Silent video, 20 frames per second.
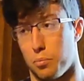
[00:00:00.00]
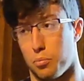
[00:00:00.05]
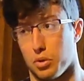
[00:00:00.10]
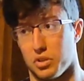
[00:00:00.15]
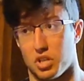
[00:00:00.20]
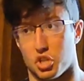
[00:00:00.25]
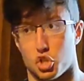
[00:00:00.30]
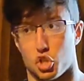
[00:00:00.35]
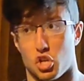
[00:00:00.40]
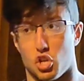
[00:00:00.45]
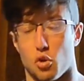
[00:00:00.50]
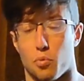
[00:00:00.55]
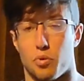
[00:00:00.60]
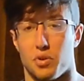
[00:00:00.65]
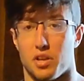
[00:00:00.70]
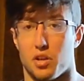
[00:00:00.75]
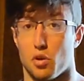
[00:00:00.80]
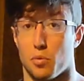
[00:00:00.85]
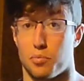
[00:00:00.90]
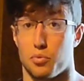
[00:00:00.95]
potentially
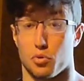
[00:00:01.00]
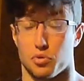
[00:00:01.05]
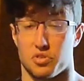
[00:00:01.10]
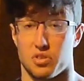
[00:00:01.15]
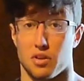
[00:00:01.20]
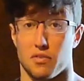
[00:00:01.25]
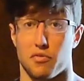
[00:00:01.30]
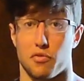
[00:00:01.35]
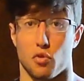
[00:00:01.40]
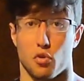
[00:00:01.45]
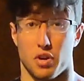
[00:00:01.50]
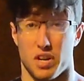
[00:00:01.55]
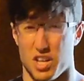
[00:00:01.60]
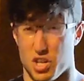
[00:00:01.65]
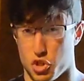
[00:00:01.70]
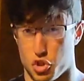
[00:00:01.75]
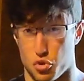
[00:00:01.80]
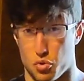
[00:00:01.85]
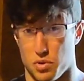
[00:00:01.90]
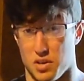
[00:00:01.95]
opening up yourself for
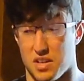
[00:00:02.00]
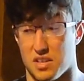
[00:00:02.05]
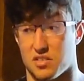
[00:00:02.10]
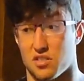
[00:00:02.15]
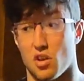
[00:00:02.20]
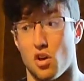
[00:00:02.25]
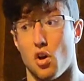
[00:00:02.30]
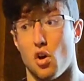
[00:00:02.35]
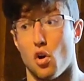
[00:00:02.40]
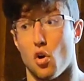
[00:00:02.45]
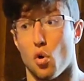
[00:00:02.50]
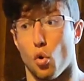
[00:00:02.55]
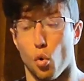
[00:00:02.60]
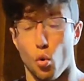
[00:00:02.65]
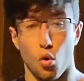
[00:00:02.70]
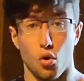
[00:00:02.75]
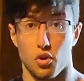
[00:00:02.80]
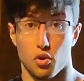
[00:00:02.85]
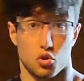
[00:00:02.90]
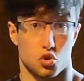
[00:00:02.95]
injuries,
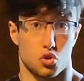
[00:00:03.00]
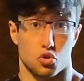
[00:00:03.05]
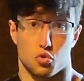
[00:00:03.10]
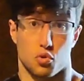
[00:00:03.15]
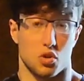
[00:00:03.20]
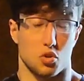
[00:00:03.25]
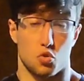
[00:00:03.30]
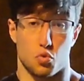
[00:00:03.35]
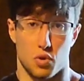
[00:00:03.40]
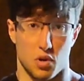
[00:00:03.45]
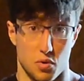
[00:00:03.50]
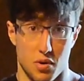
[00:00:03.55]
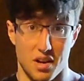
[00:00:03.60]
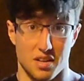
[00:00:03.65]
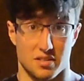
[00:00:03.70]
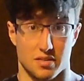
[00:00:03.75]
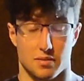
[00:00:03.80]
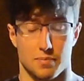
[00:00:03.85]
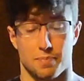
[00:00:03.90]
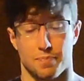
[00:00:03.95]
or you're just going to
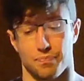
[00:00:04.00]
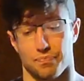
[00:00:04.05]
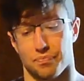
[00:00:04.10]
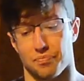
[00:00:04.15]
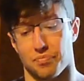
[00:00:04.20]
regress.